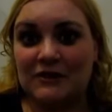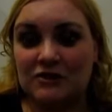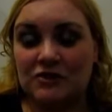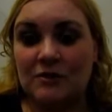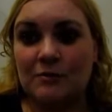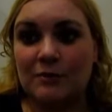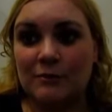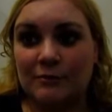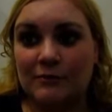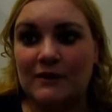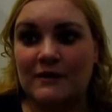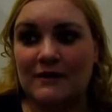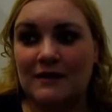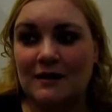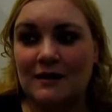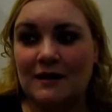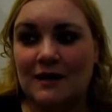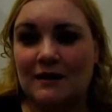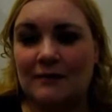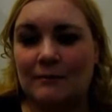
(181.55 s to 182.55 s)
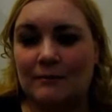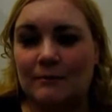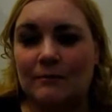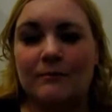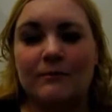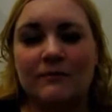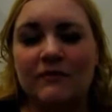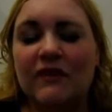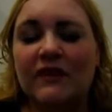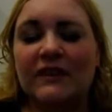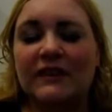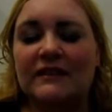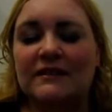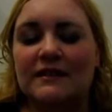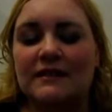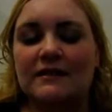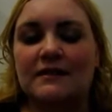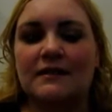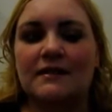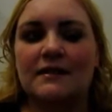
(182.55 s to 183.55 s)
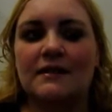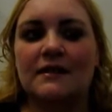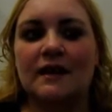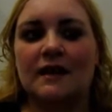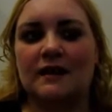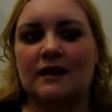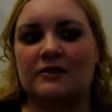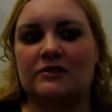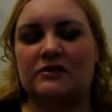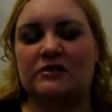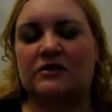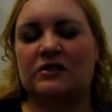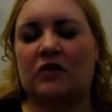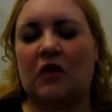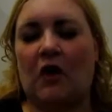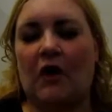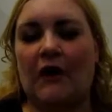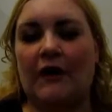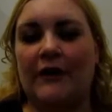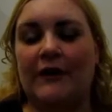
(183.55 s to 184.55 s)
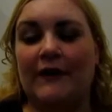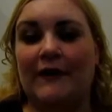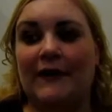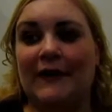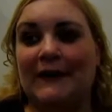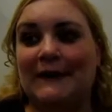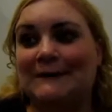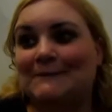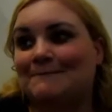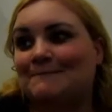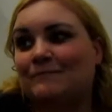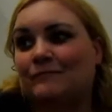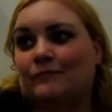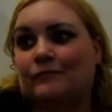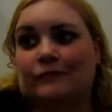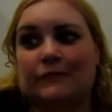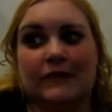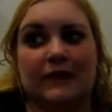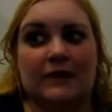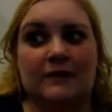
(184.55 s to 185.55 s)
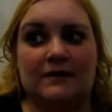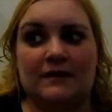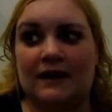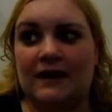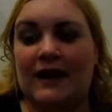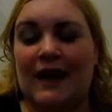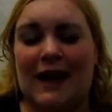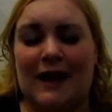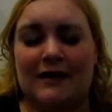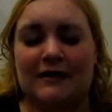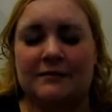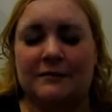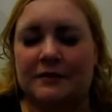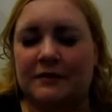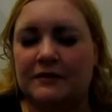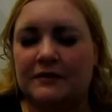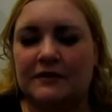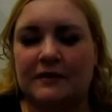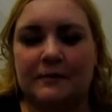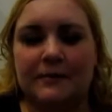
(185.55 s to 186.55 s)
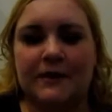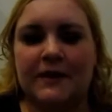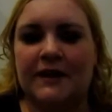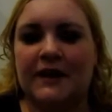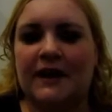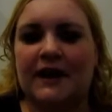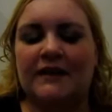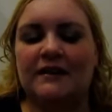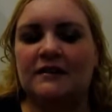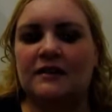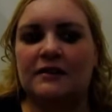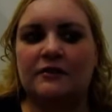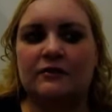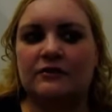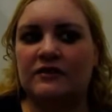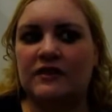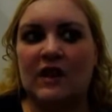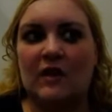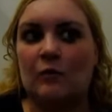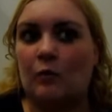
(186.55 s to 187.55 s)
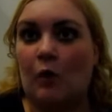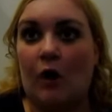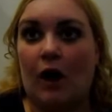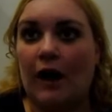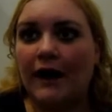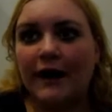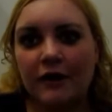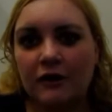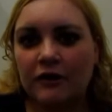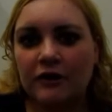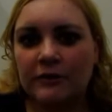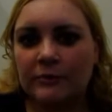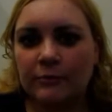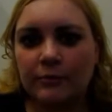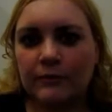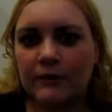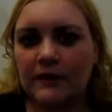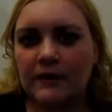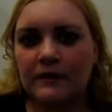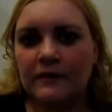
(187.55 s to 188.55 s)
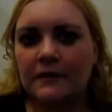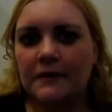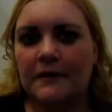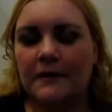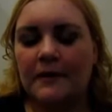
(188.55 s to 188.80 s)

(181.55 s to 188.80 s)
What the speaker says: trouble breathing and feeling dizzy, and I just thought it's like asthma or something. Like, I didn't understand why I couldn't breathe.